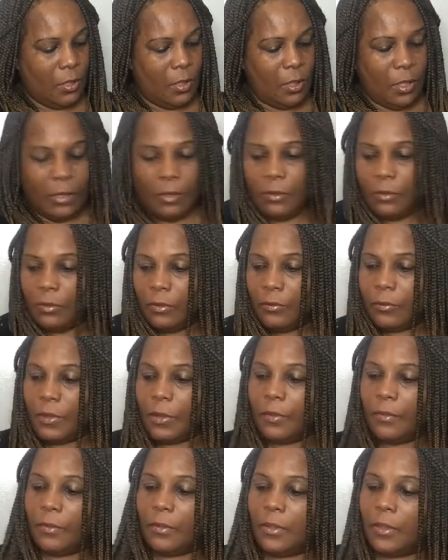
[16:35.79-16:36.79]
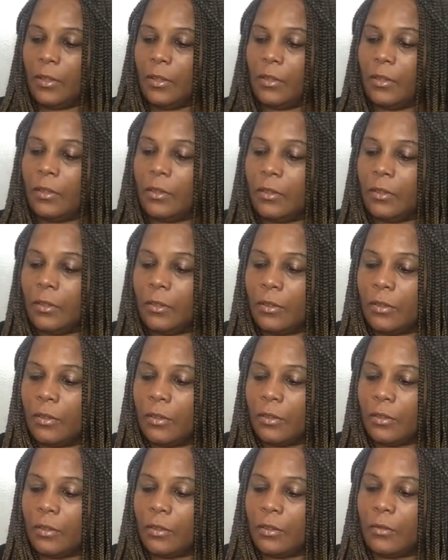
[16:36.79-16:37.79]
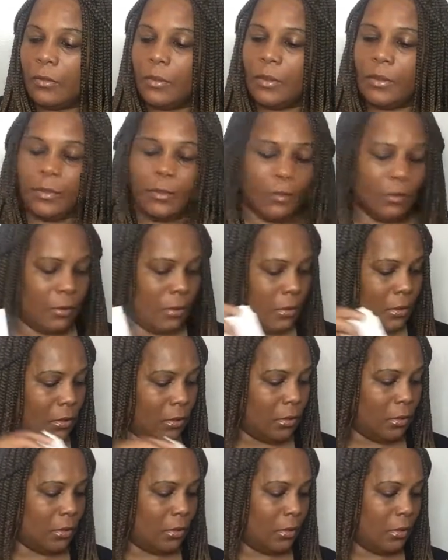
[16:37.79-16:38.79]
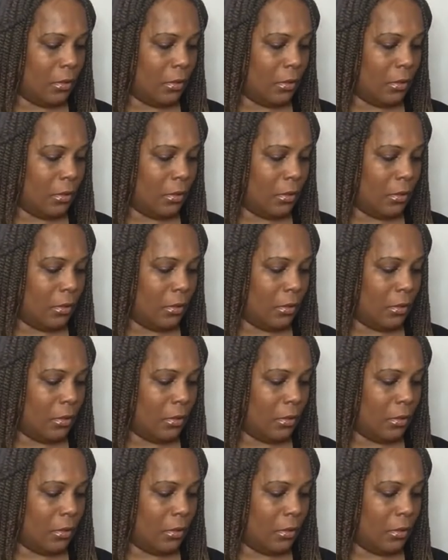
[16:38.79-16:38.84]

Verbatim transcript: I don't know if they fit. Thank think.